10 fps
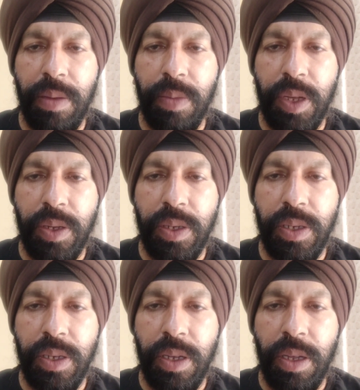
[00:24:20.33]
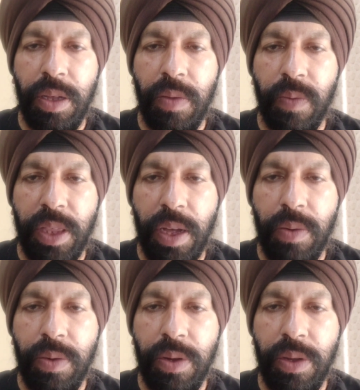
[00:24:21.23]
because
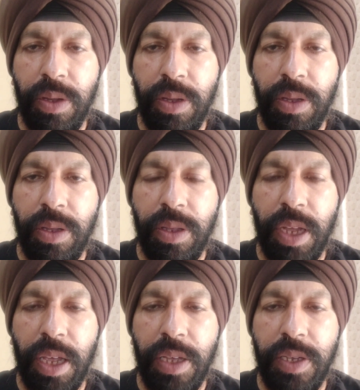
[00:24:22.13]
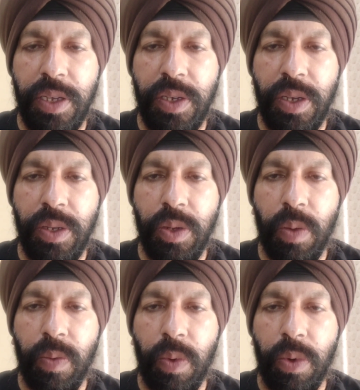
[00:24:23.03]
without the existence
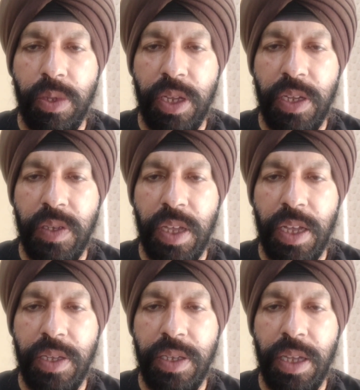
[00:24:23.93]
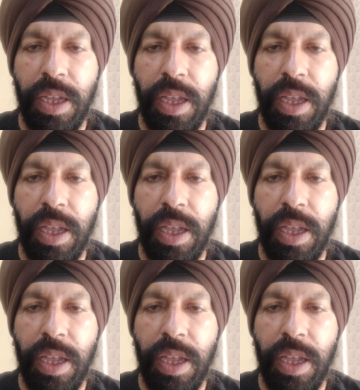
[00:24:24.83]
of all these things,